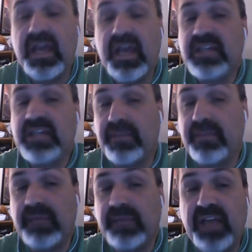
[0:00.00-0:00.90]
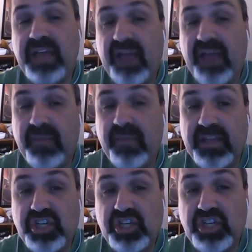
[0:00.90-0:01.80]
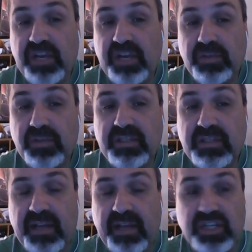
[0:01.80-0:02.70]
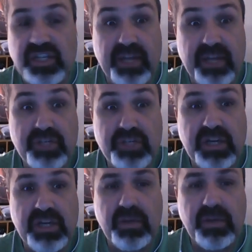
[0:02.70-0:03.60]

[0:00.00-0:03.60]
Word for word: Sometimes they have them in the shields, like a GM shield.